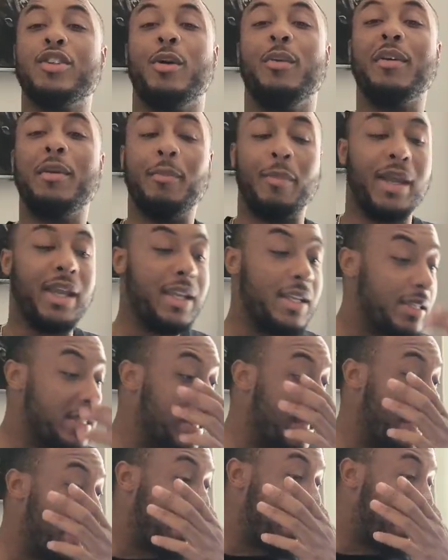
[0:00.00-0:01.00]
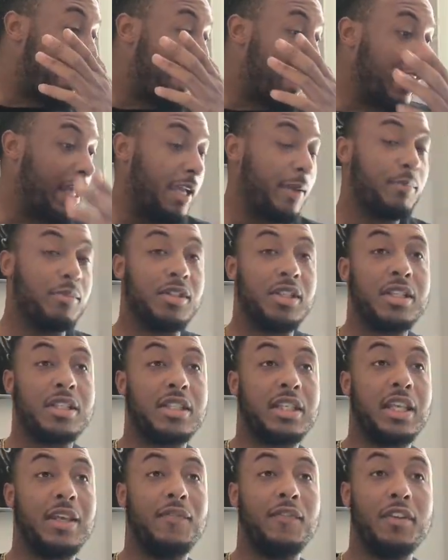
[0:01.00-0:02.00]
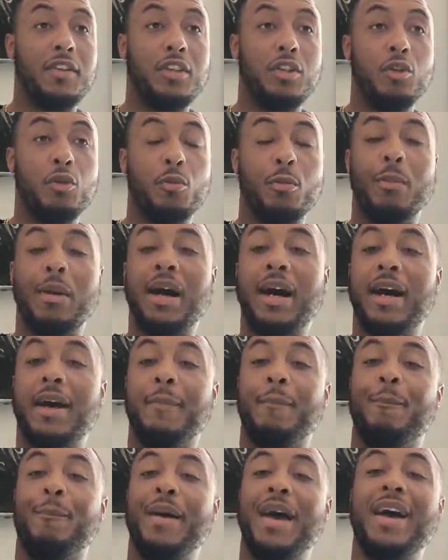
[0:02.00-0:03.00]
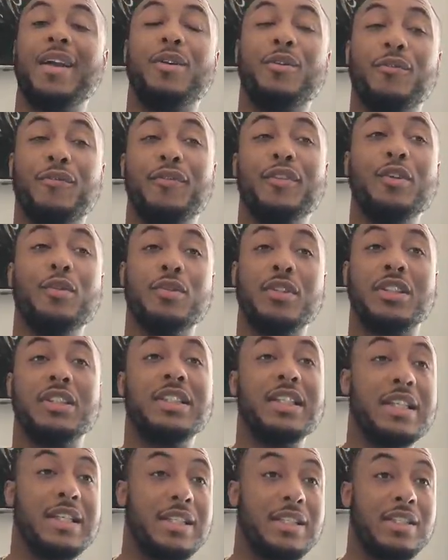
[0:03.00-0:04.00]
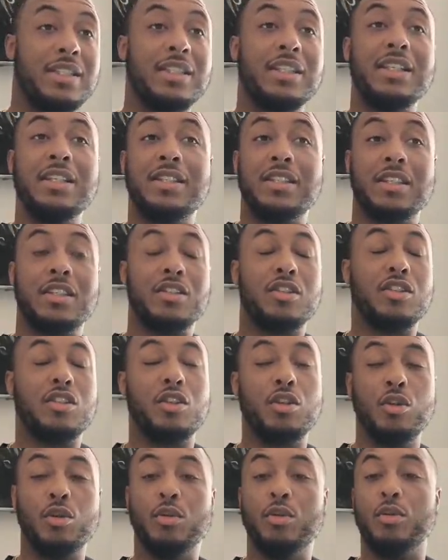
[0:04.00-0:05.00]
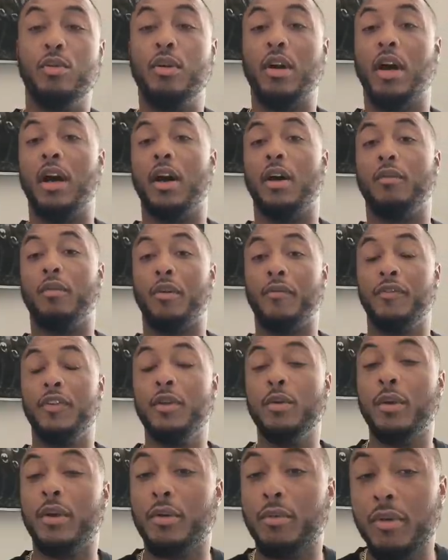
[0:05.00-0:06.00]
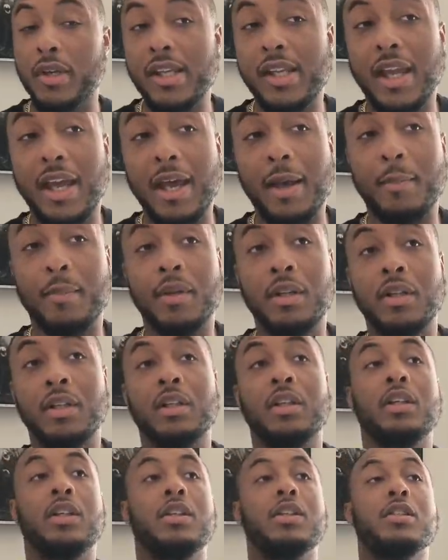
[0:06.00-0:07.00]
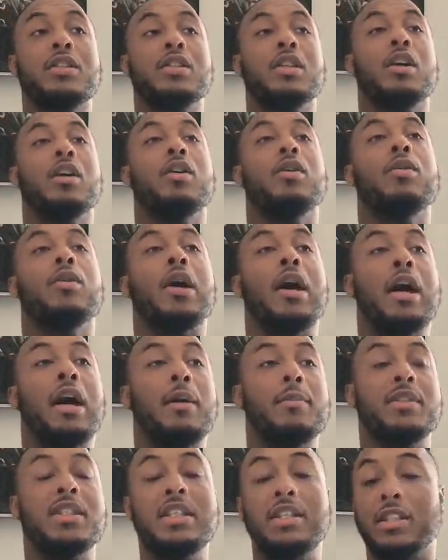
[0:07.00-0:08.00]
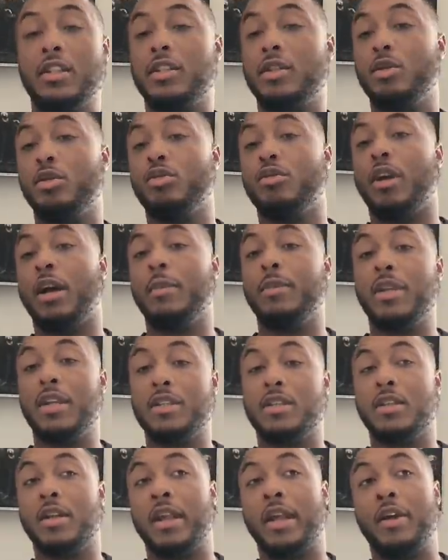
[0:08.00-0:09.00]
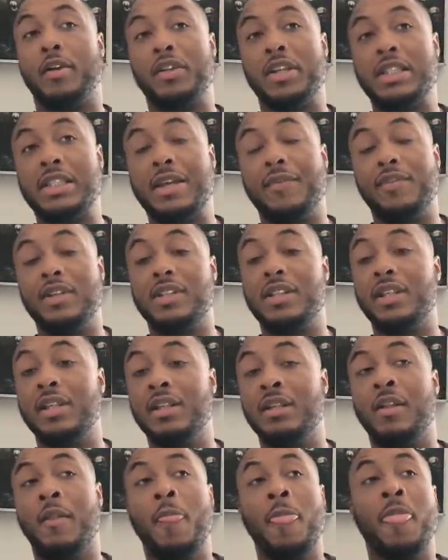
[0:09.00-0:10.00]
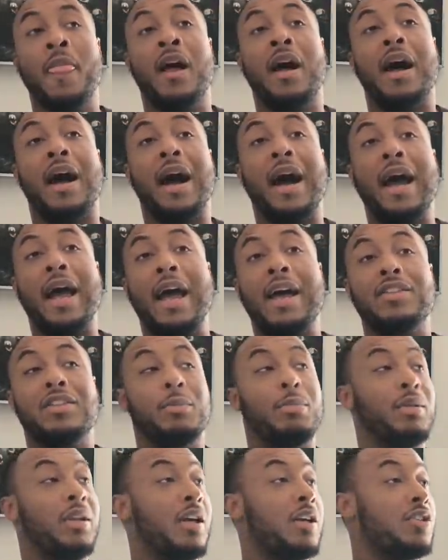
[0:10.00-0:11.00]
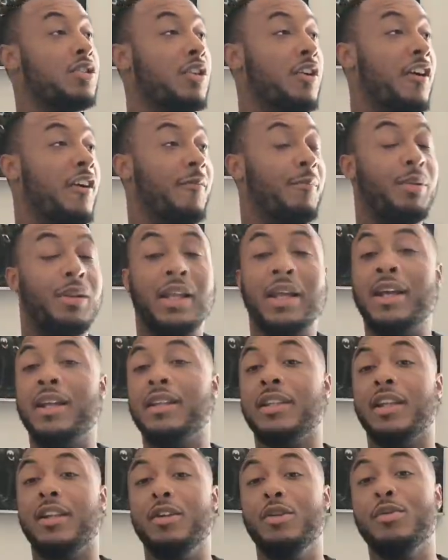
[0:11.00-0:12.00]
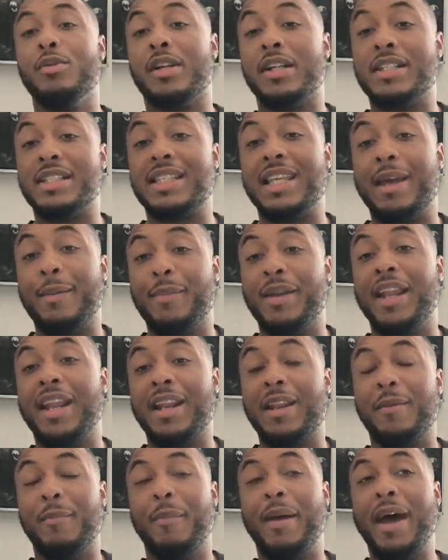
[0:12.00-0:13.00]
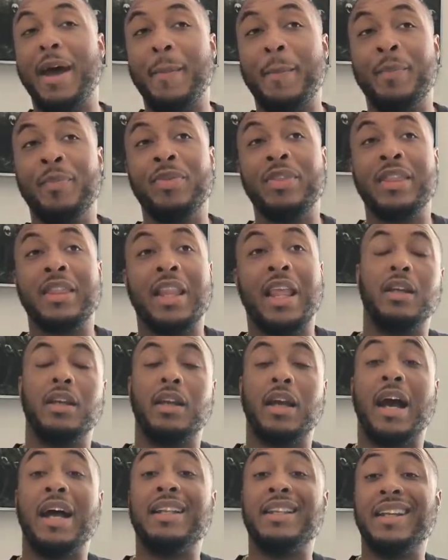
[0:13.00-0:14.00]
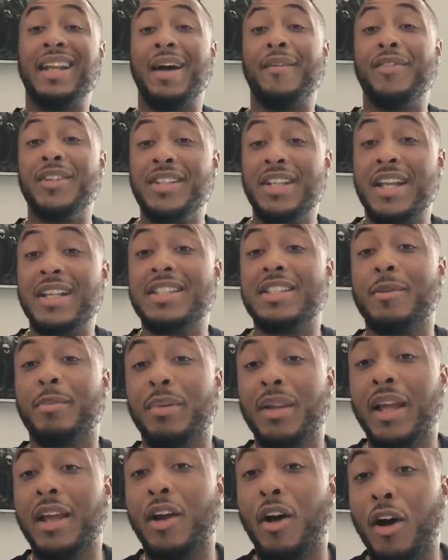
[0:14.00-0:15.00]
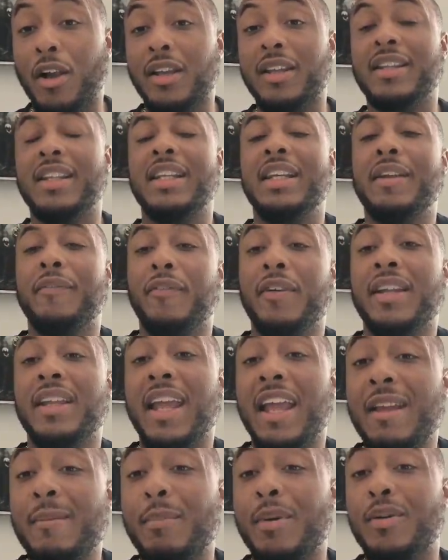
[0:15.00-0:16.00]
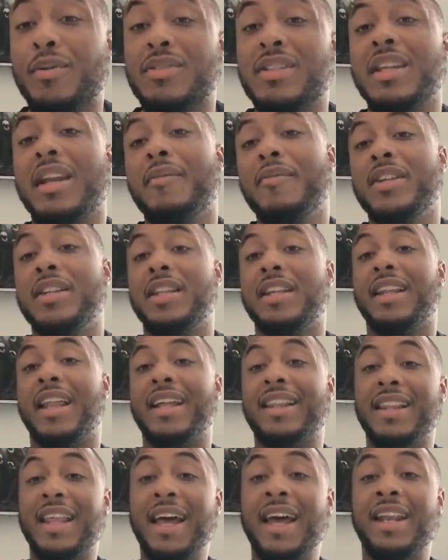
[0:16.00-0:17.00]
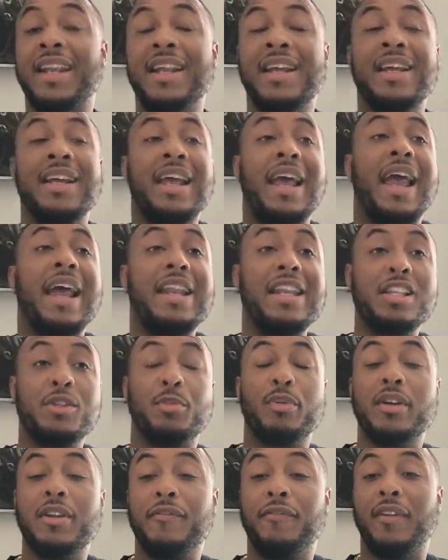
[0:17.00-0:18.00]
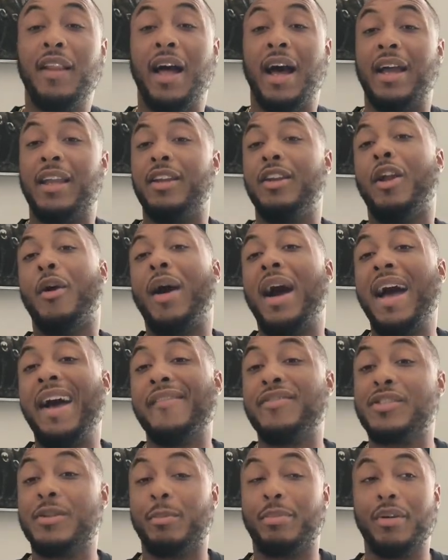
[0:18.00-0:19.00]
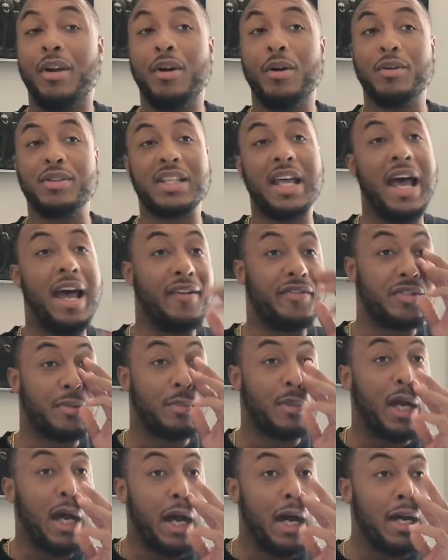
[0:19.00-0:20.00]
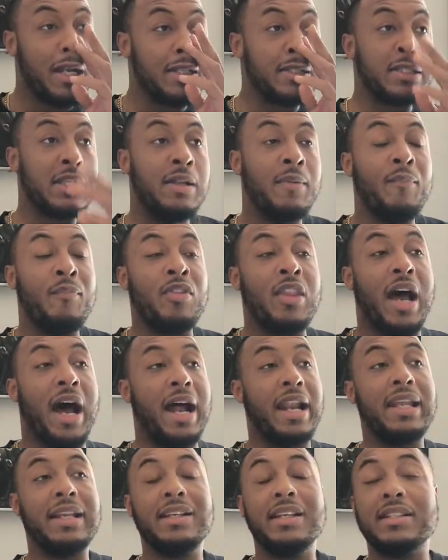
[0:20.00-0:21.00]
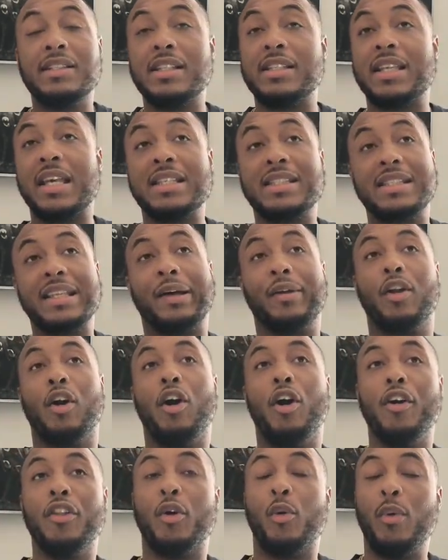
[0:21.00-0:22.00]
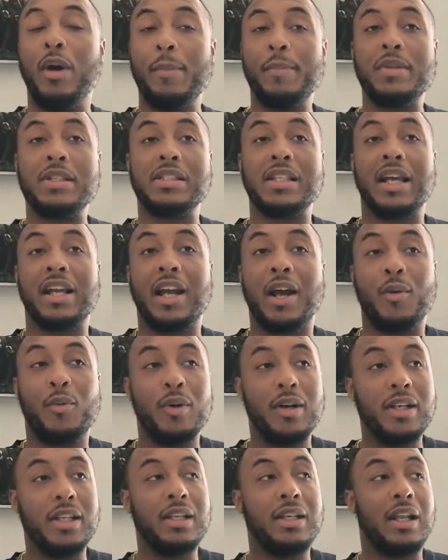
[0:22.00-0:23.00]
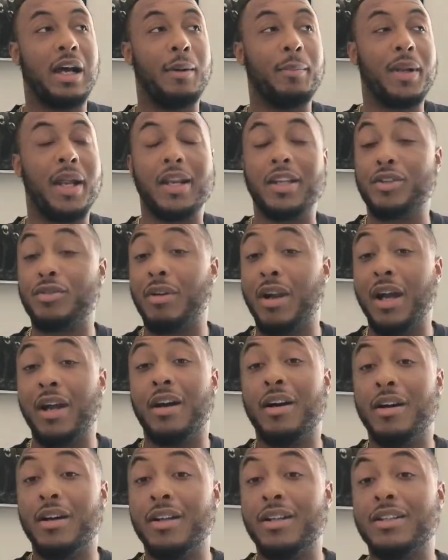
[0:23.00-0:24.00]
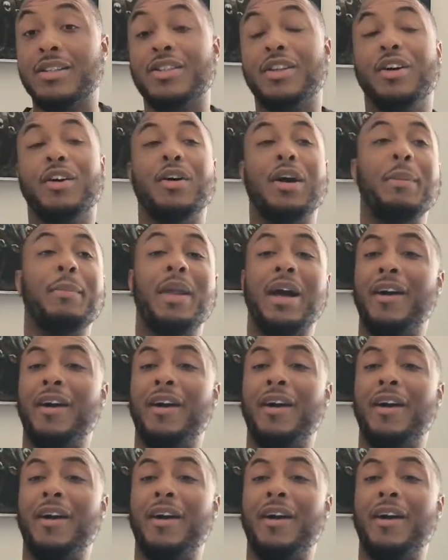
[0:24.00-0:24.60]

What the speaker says: Joey Bakes, and I am just giving you my Battlefield 6 Season 2 review and recap. Season 2 dropped yesterday on the 17th. I had the pleasure of playing the new Contaminated map. I did have a chance to play all of the different game modes and everything like that, and it's pretty fly. You know, I have some pros, I have some cons. I didn't get to test out all the weapons like I wanted. I'm not a tryhard, so I'm